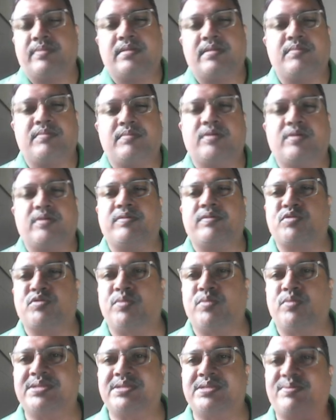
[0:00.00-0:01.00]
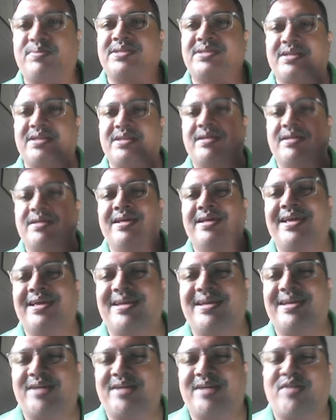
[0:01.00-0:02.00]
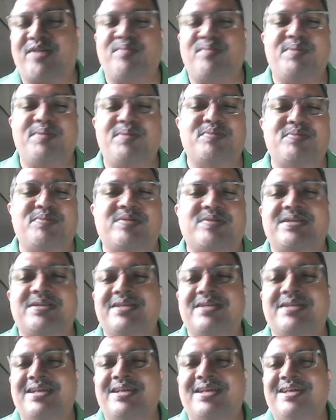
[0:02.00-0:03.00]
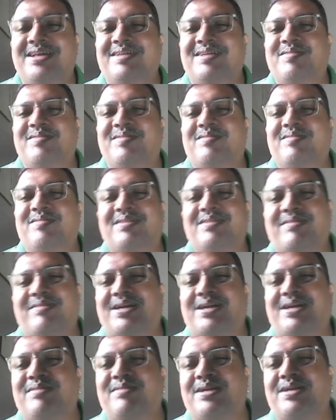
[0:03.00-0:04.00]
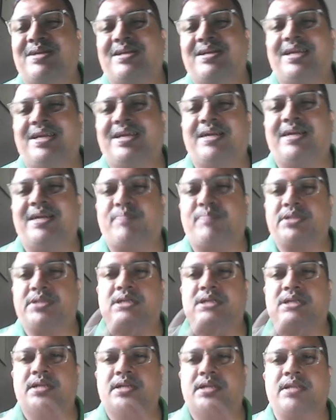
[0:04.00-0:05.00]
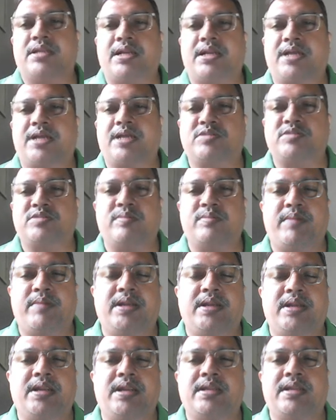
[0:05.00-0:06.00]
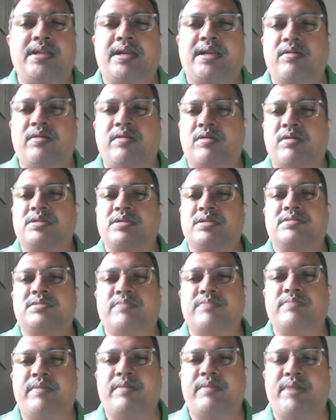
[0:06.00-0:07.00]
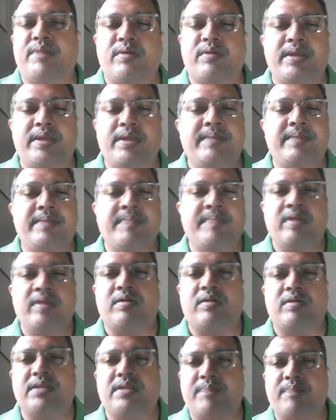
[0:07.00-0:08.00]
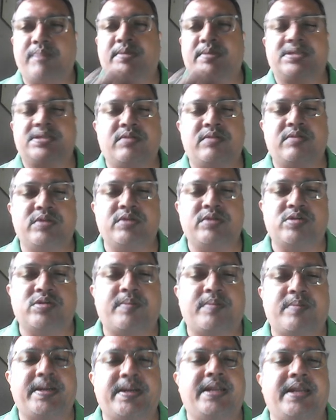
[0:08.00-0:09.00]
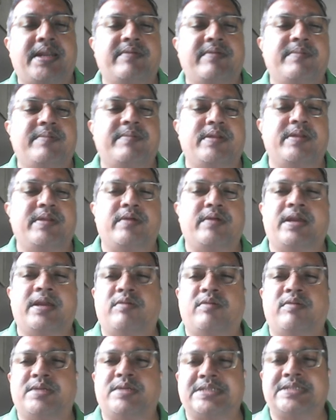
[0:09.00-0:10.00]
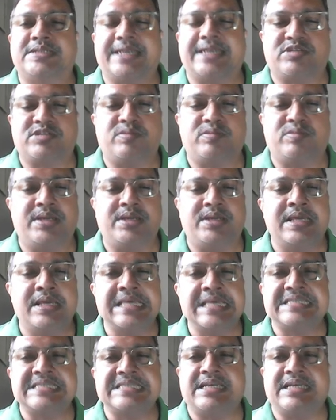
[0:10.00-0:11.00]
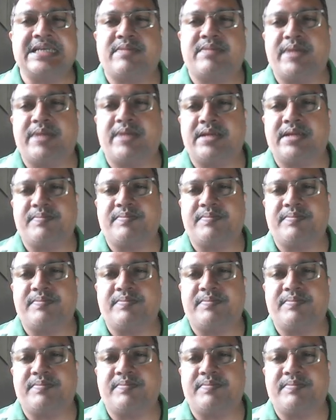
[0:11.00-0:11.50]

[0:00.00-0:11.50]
And with too much pressure, air cannot be put. Whatever needed pressure that has to be maintained, that doctors will be knowing, or the person who is operating will be knowing how much it has to be set by.